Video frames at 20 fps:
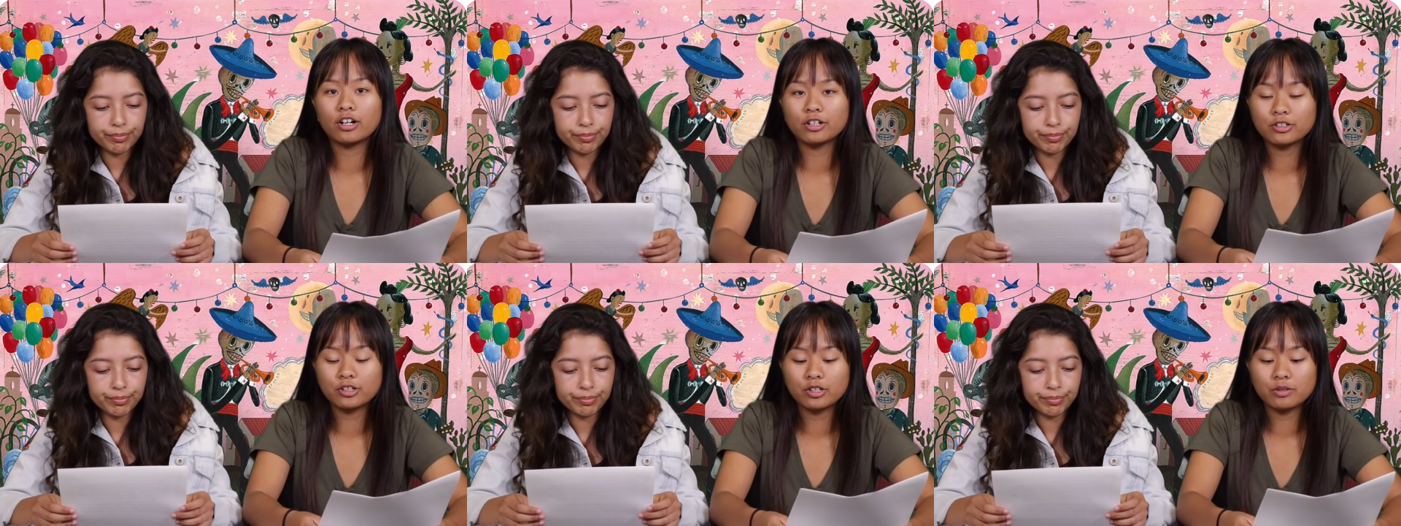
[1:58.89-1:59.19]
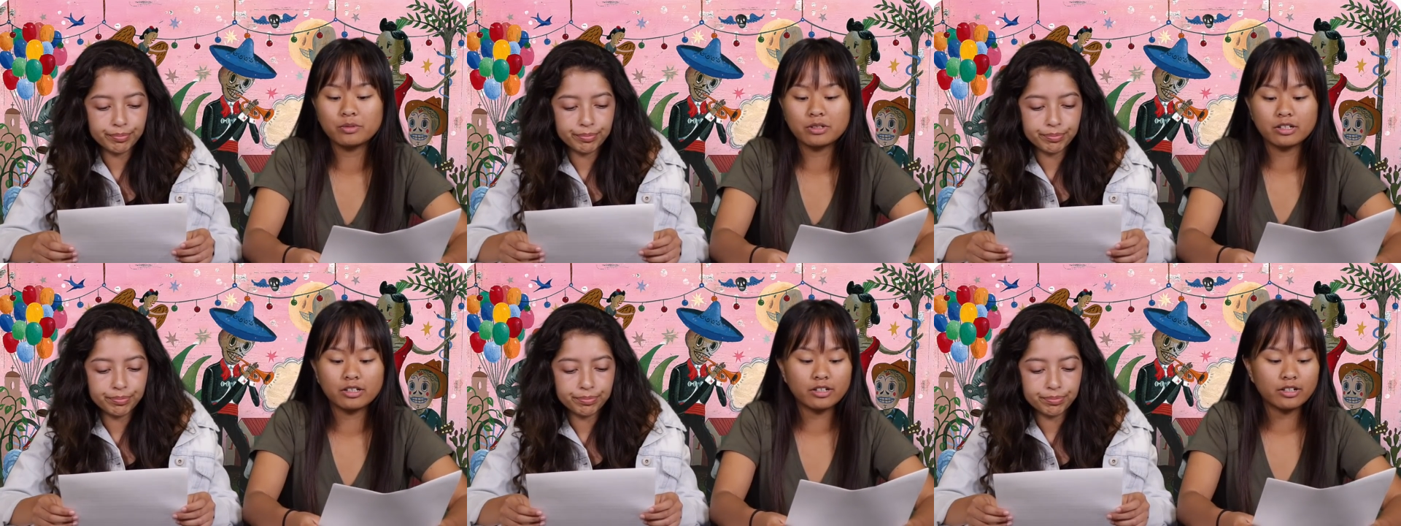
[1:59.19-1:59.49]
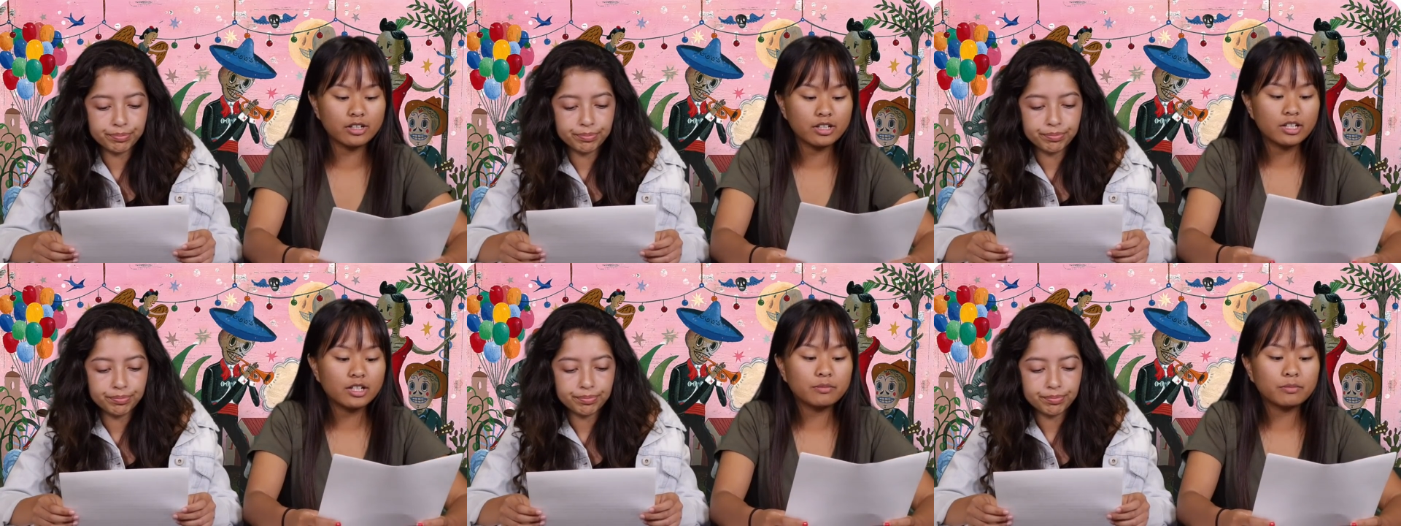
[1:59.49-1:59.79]
Speaker 1: October.
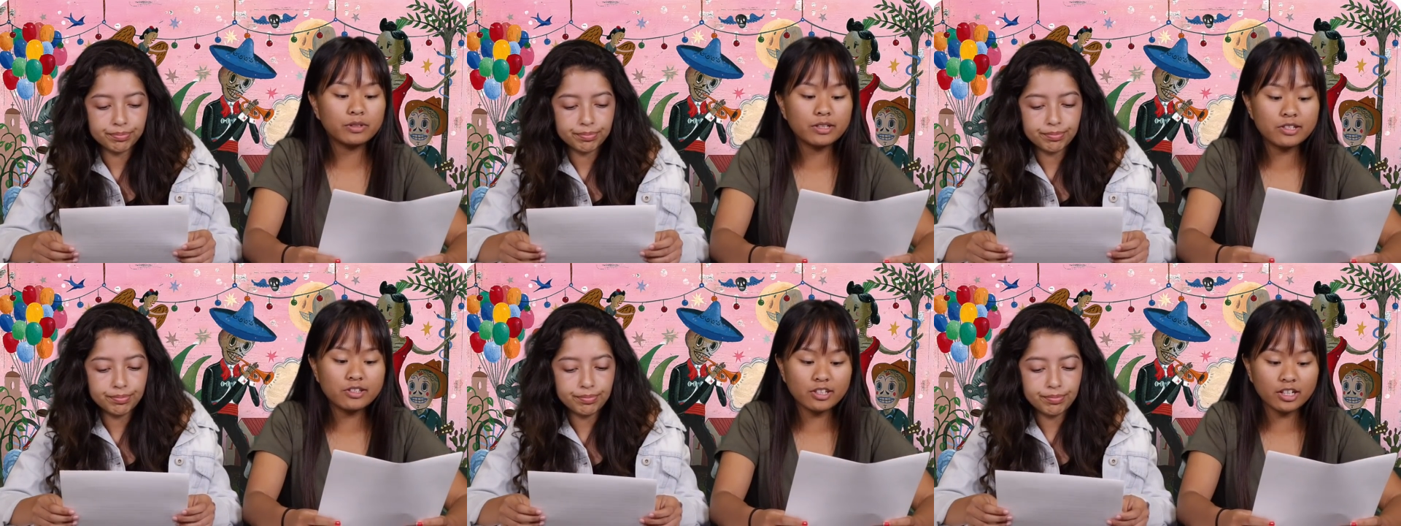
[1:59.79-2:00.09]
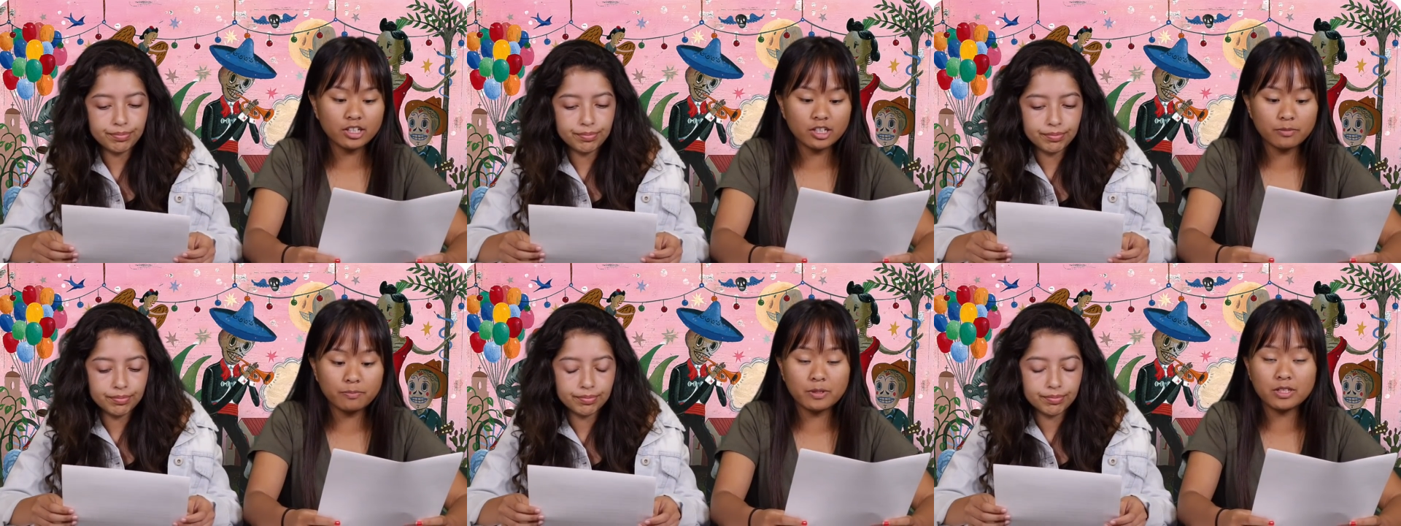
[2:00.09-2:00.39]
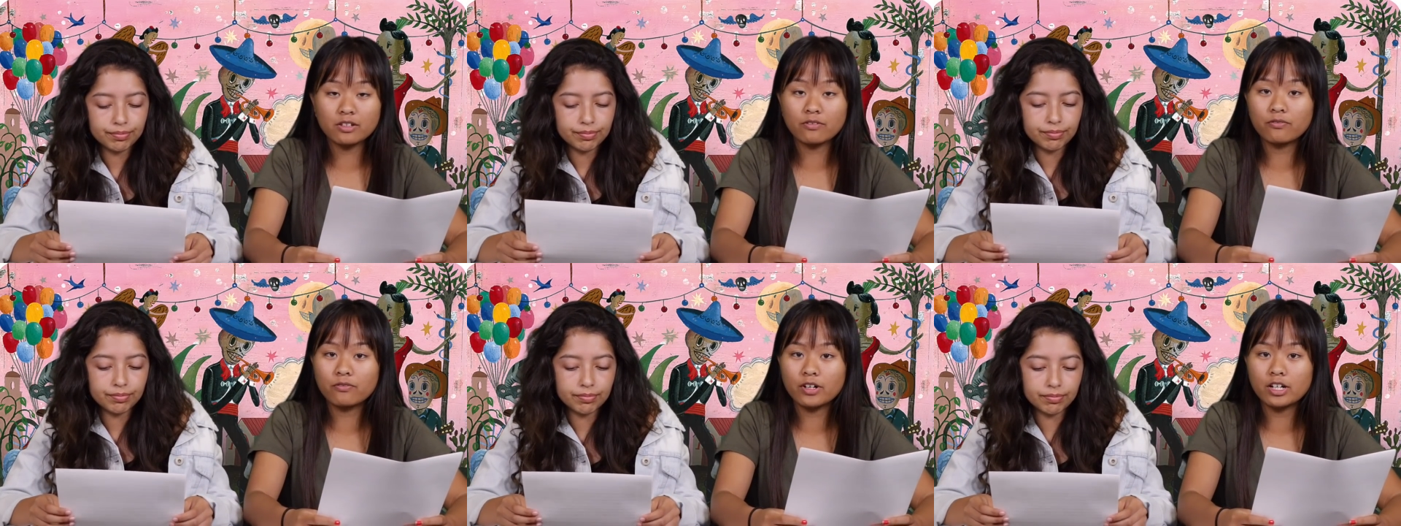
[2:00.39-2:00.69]
Please sign up
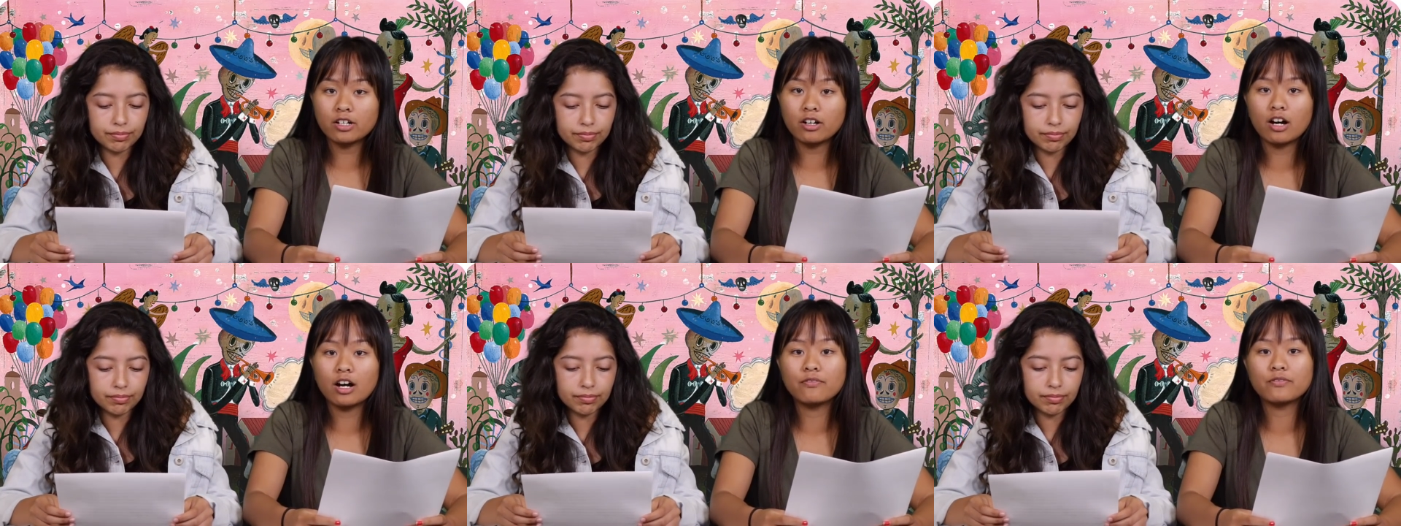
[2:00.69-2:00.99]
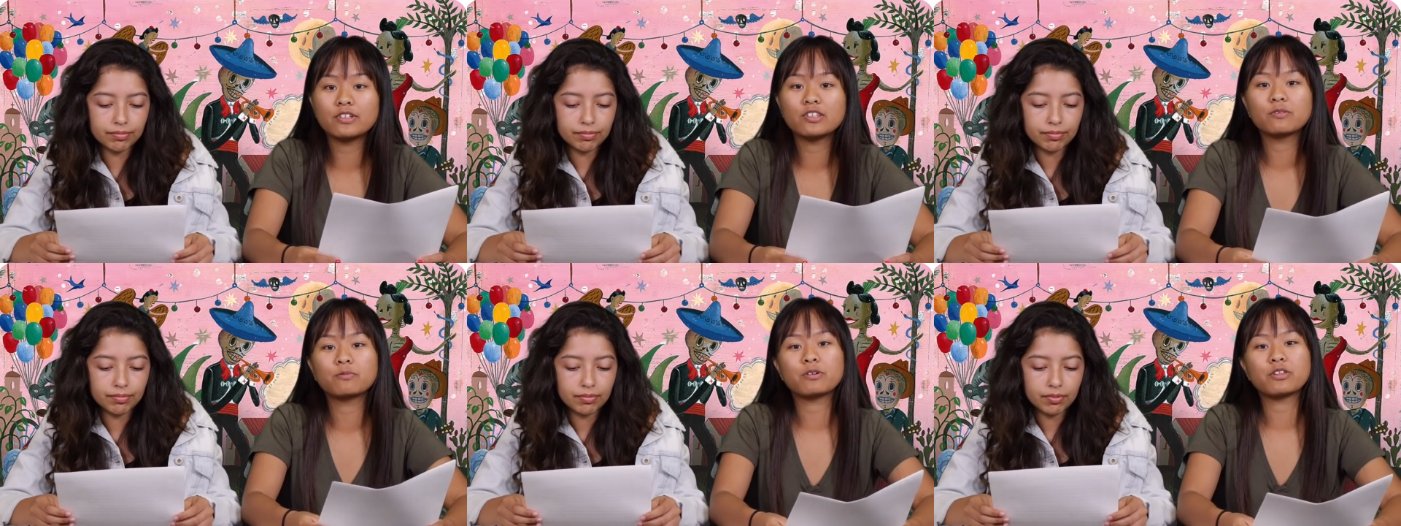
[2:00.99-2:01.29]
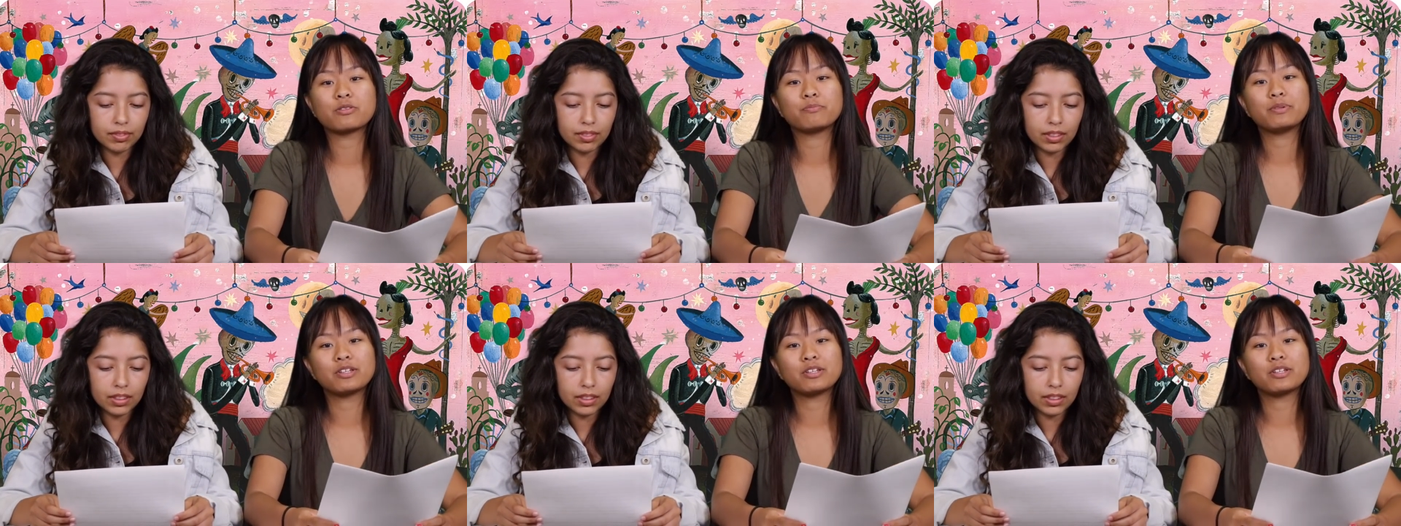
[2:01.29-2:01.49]
in the front office with